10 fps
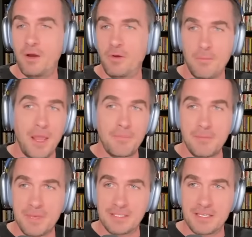we might be
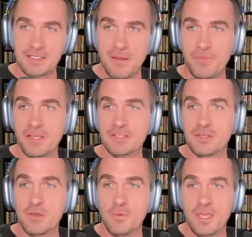missing something so
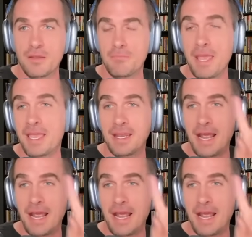that we can make it